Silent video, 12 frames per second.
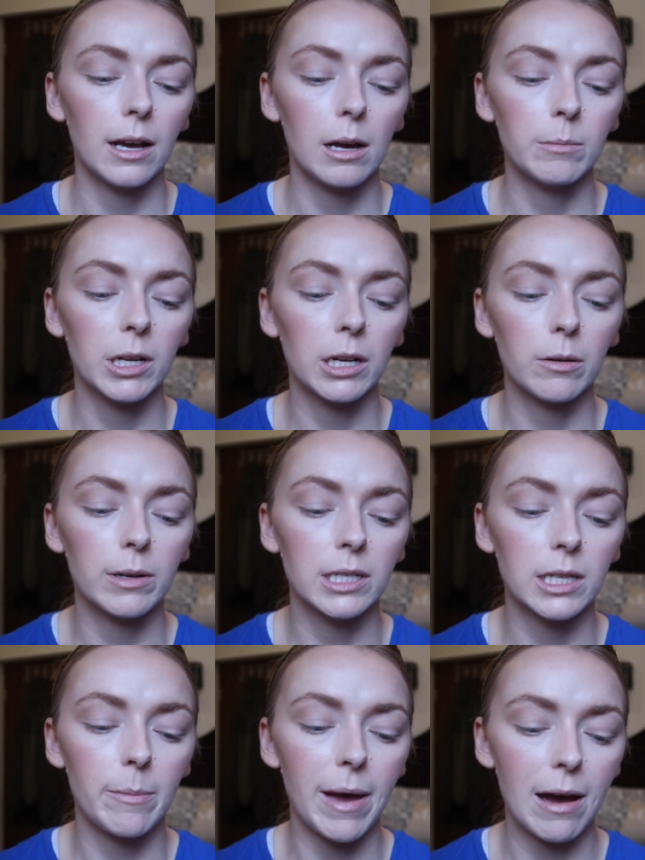I'm gonna go
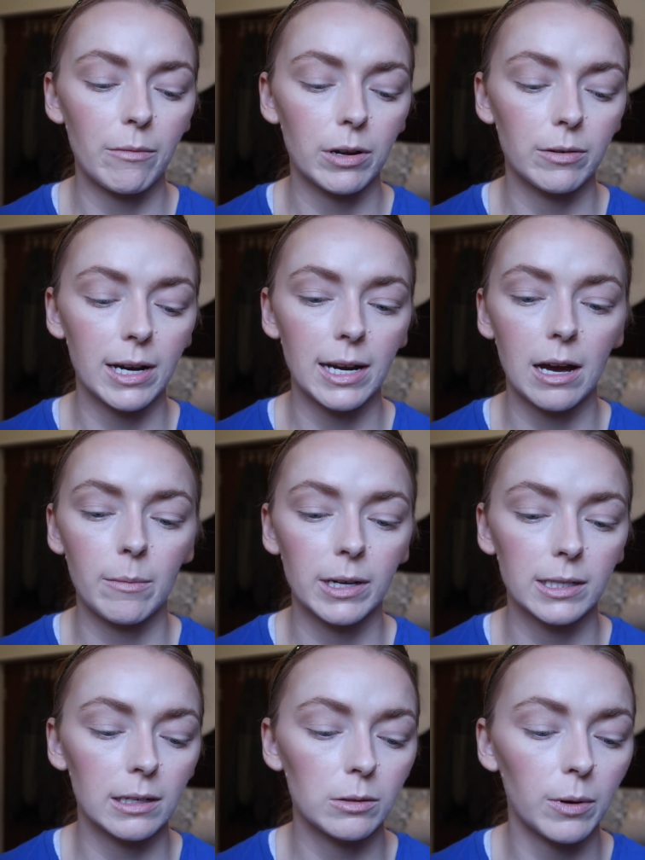into the matte one right now
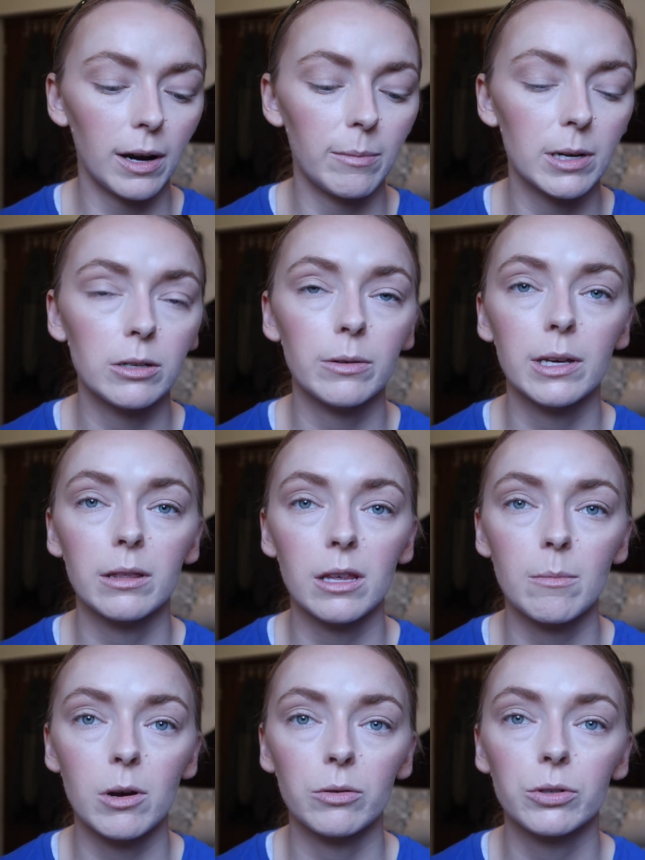because that's what I've been doing
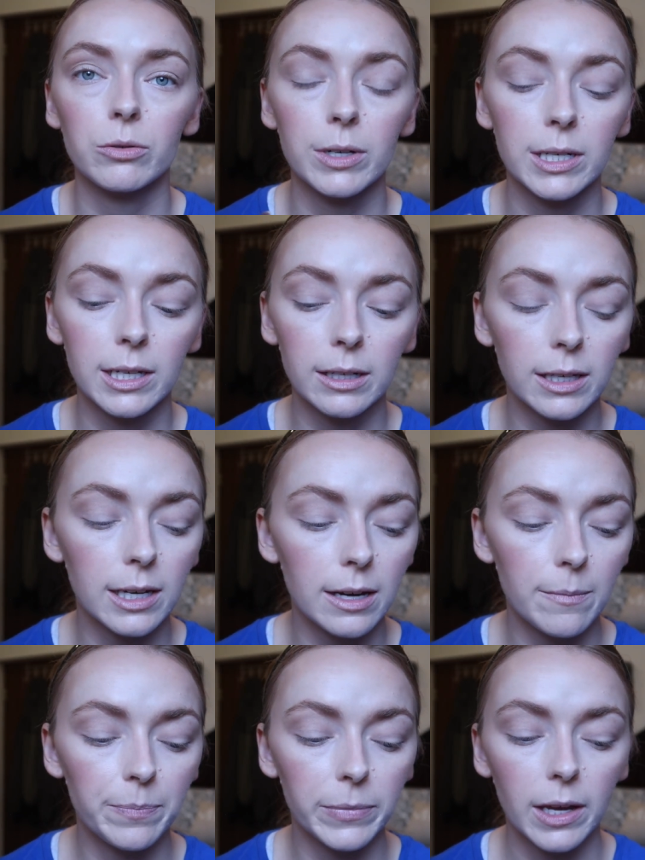the most
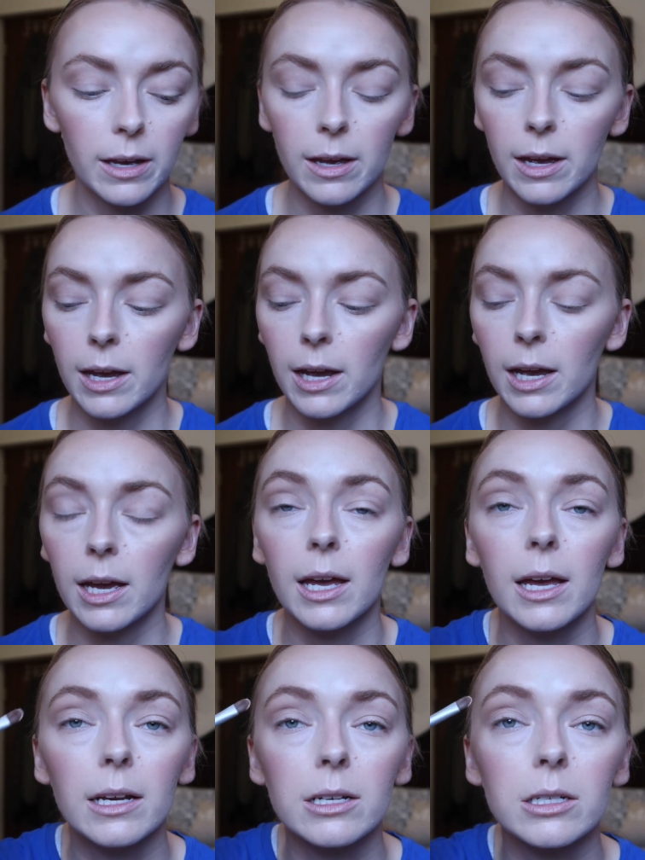recently,
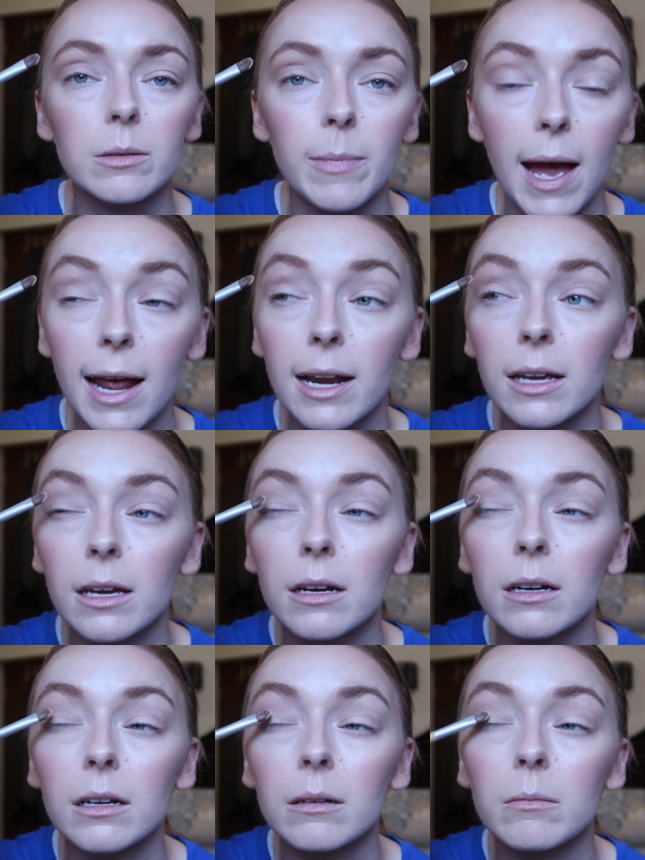and just patting
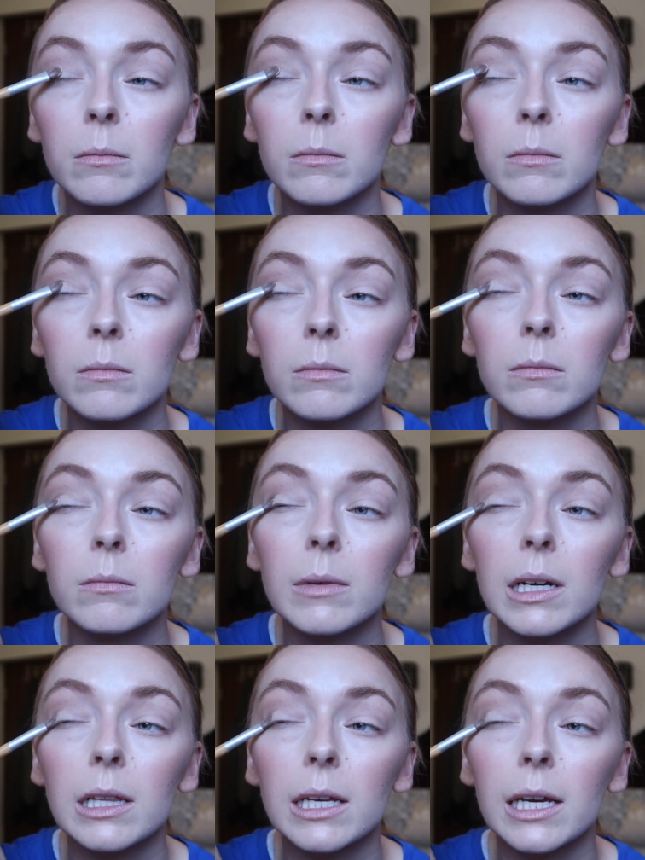it on
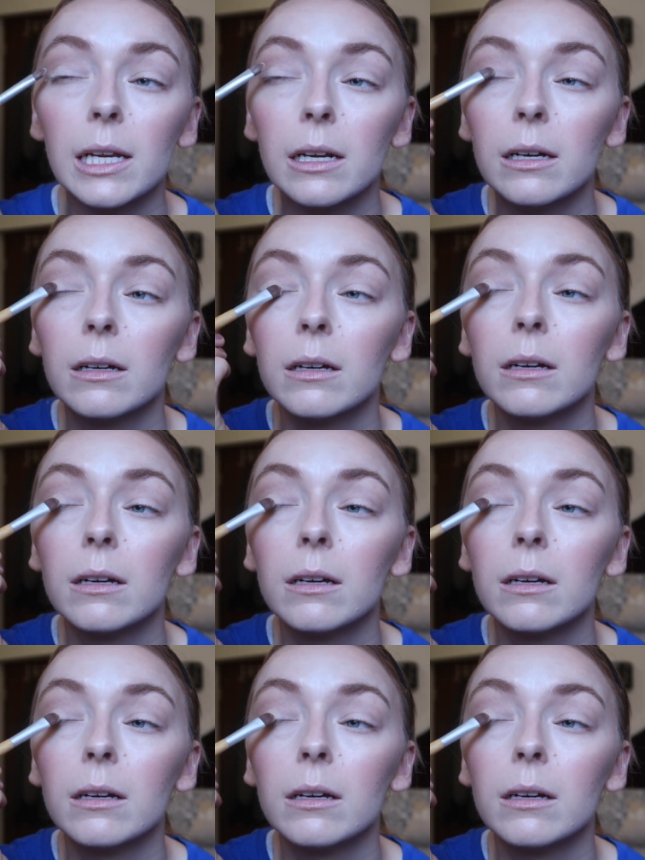my lid.